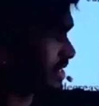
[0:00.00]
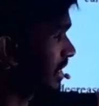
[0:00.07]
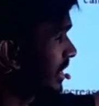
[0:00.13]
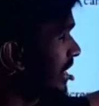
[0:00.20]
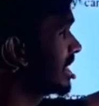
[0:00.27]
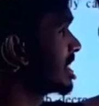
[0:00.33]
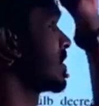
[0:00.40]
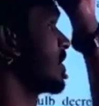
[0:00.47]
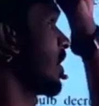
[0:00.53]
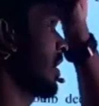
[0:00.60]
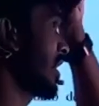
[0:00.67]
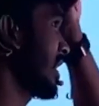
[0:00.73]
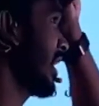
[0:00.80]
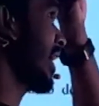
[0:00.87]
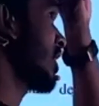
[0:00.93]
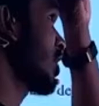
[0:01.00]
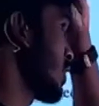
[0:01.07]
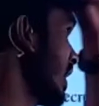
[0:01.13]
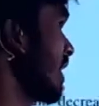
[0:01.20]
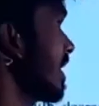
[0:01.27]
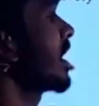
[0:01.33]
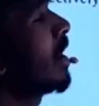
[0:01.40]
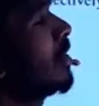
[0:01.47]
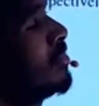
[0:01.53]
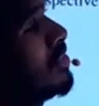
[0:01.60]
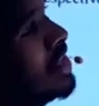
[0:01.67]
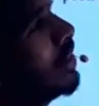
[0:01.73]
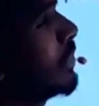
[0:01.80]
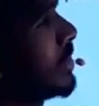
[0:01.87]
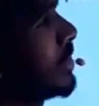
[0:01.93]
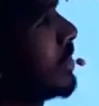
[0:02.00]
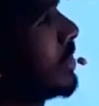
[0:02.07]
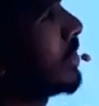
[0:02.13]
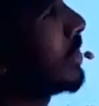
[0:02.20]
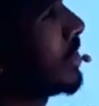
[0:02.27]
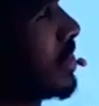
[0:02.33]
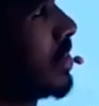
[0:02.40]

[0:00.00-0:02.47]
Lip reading: it's not actually a graph-like question.